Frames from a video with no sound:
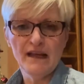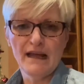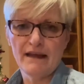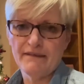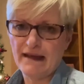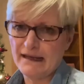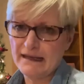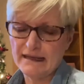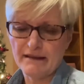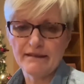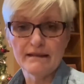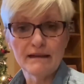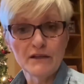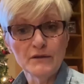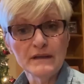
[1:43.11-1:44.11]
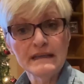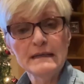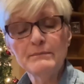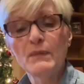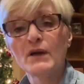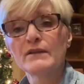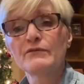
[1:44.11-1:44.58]
and that kind of thing that you can
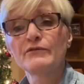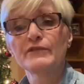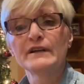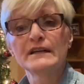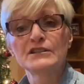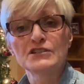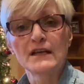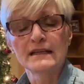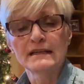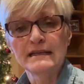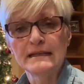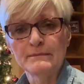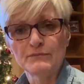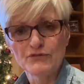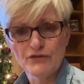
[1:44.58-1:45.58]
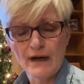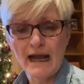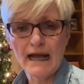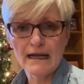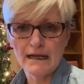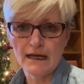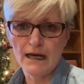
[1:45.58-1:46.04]
keep on the fridge and keep
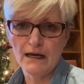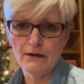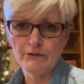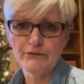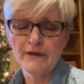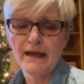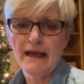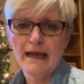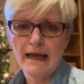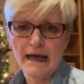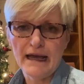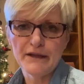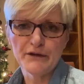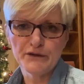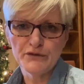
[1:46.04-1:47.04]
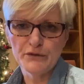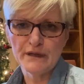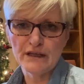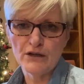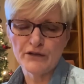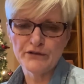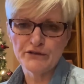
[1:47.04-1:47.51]
track of how you're
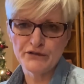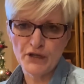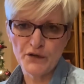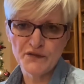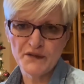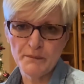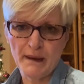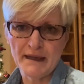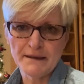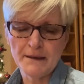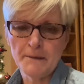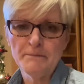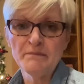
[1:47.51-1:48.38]
doing on your no spend.